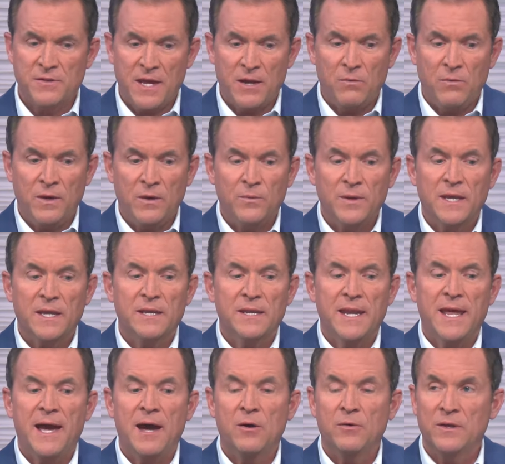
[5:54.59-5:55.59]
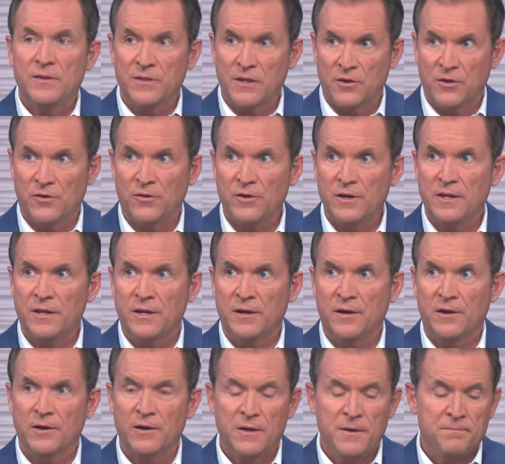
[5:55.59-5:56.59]
So that way we can now, in the current
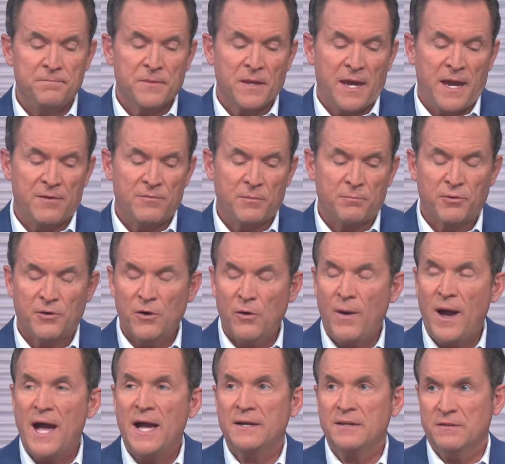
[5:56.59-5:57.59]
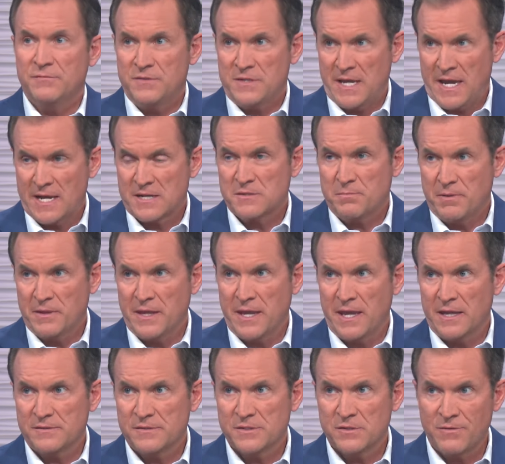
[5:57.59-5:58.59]
year, mm -hmm. have a mm-hmm. proactive tax
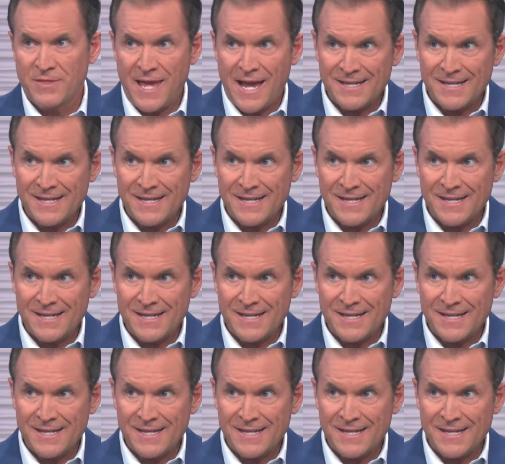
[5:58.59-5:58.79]
plan. So right.